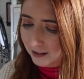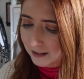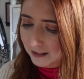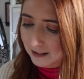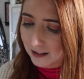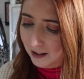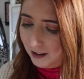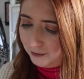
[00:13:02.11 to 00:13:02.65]

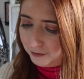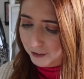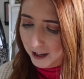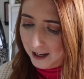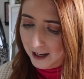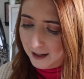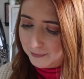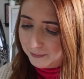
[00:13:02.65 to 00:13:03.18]
Love
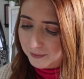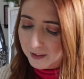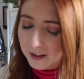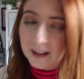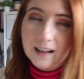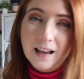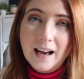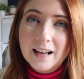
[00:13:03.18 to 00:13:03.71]
it.
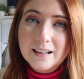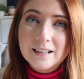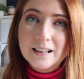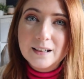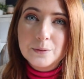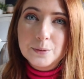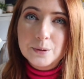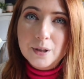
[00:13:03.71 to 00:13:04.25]
And a
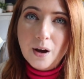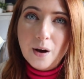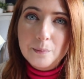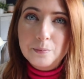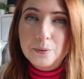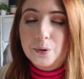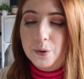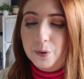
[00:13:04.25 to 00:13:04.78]
little
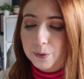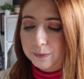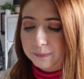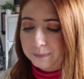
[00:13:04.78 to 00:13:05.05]
sample.